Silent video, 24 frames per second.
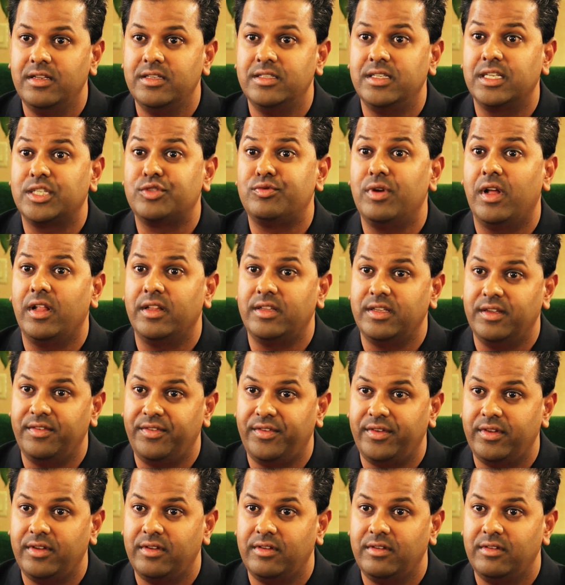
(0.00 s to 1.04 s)
6
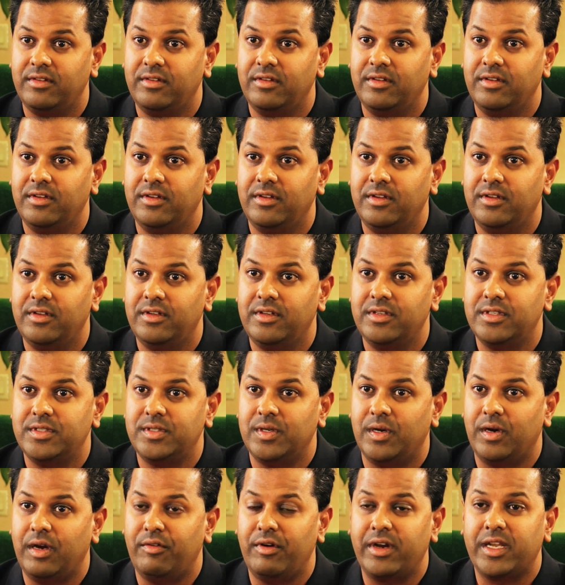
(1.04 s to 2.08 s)
relatives.
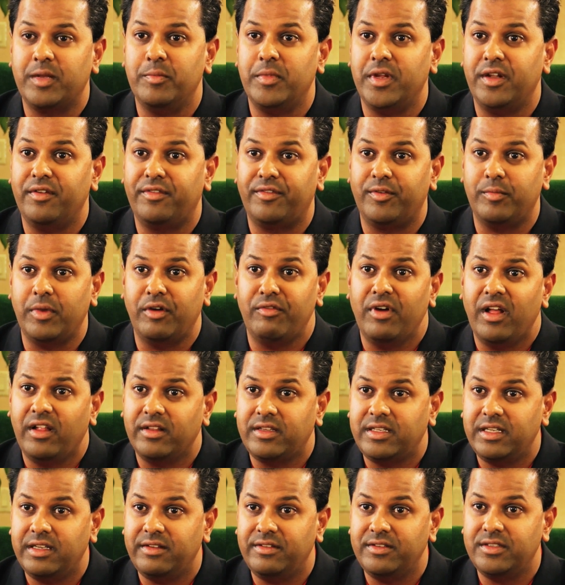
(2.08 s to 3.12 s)
So I recommend it for my
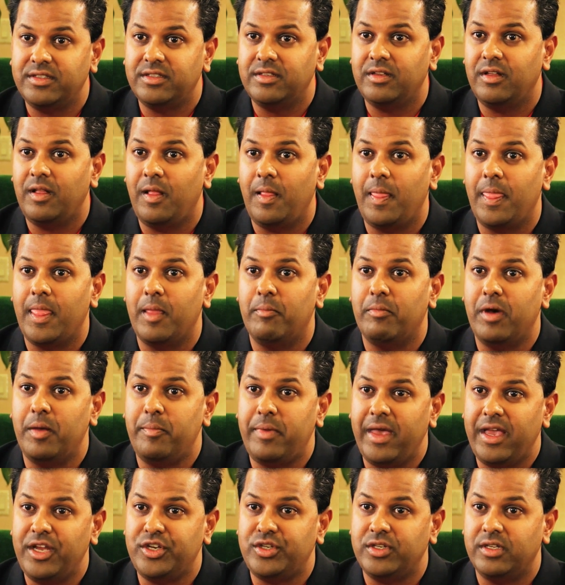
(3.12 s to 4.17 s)
relatives, my
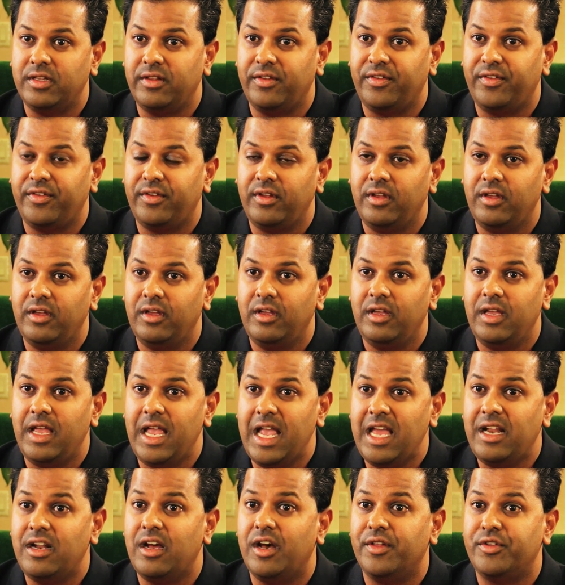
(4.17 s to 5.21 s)
patients,
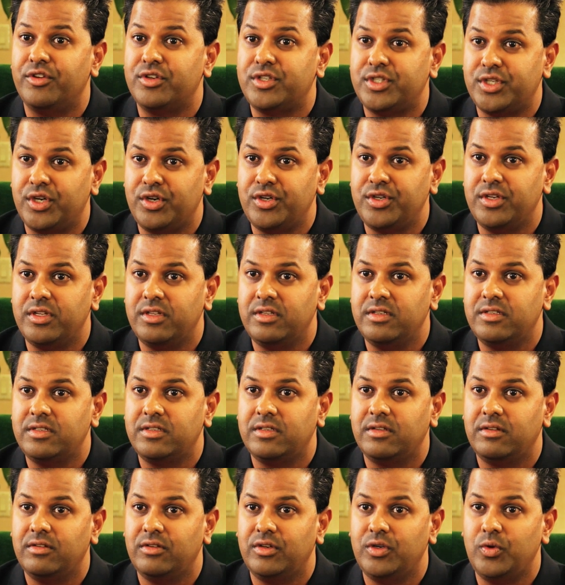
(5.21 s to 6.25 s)
and other
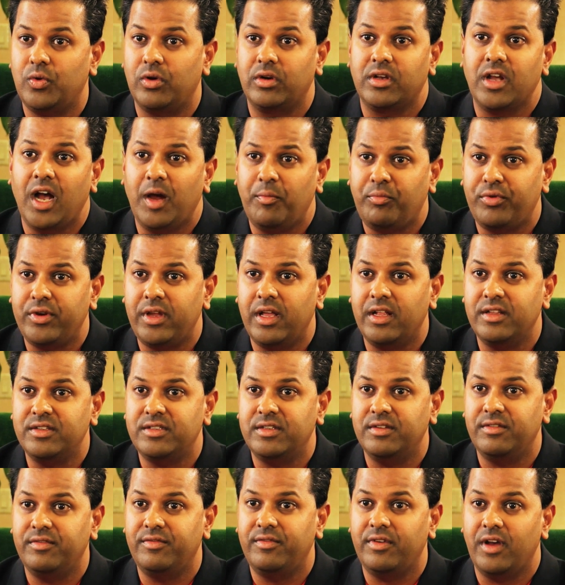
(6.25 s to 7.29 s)
surgeons who are
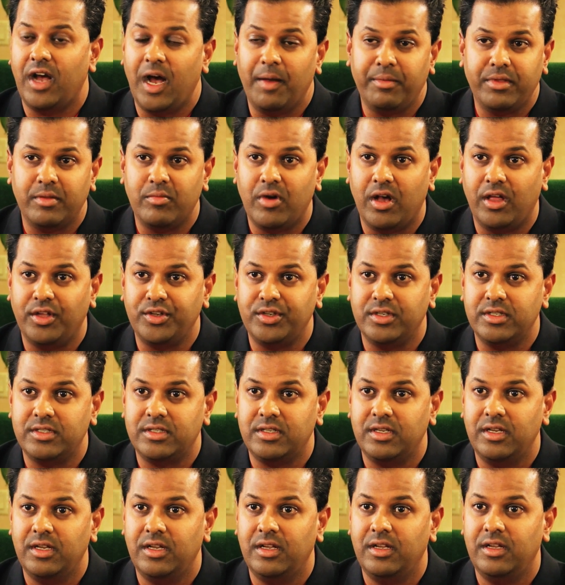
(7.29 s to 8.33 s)
comprehensive
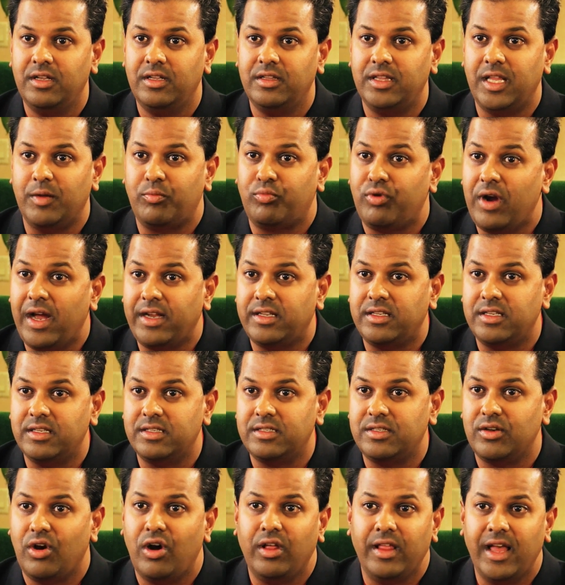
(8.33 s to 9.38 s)
ophthalmologists that
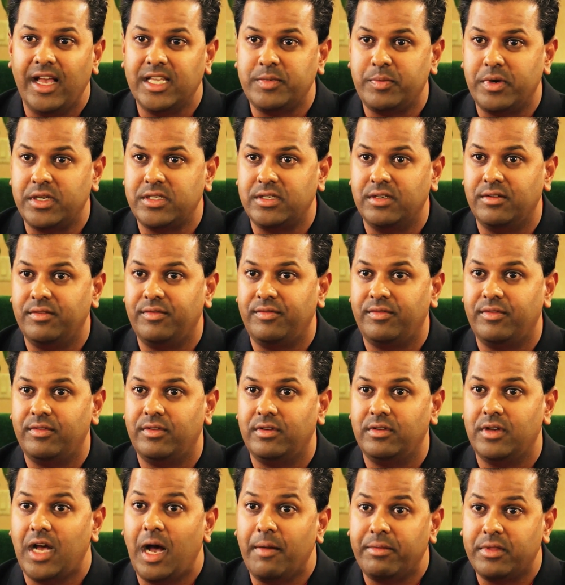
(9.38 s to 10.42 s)
practice all aspects of
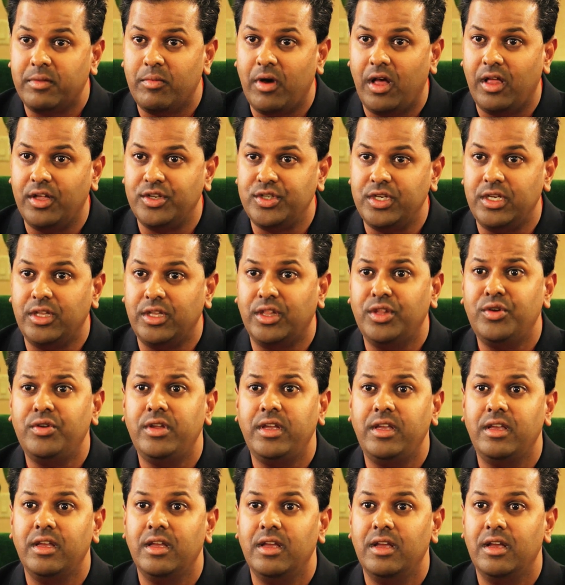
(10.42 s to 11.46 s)
ophthalmology,
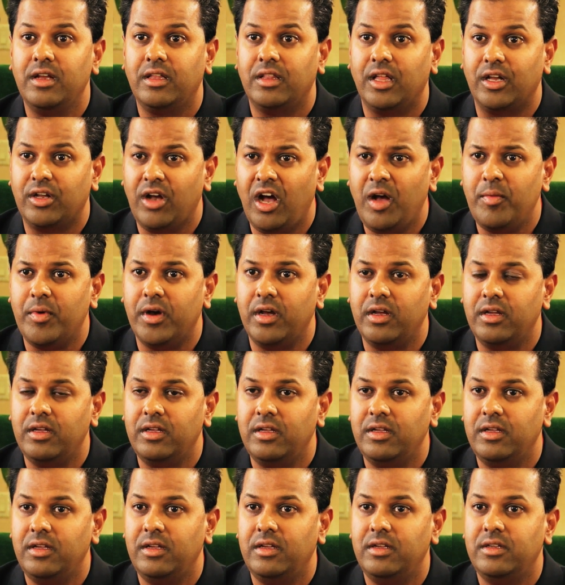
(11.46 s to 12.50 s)
including glaucoma,
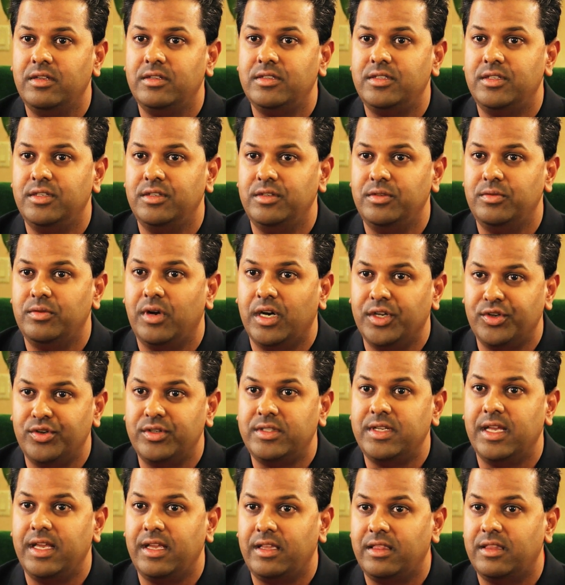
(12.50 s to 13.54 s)
to
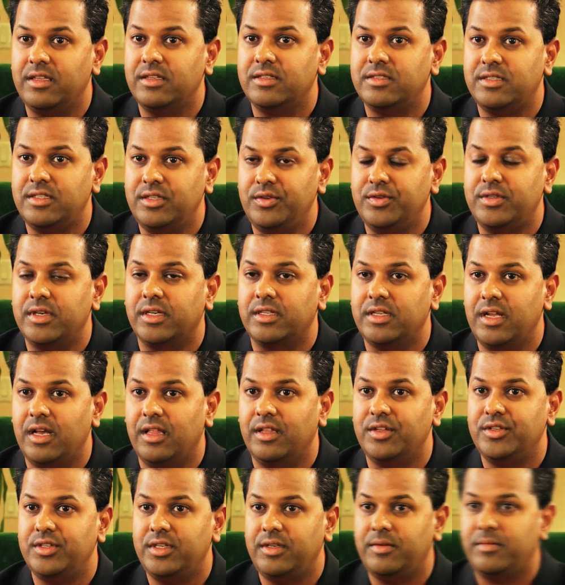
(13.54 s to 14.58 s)
undertake this new
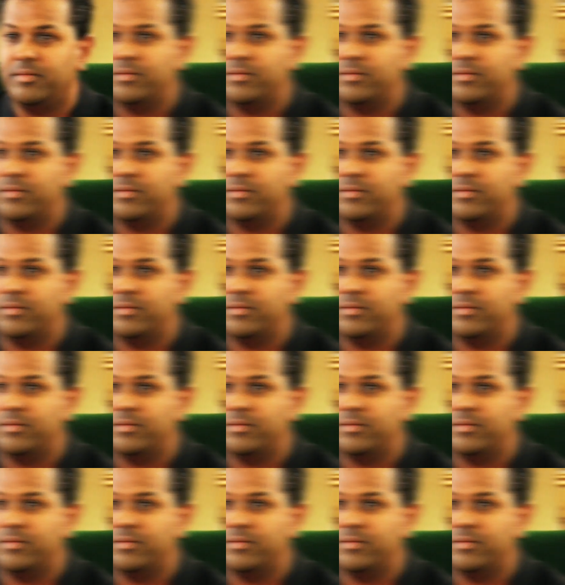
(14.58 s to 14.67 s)
technology.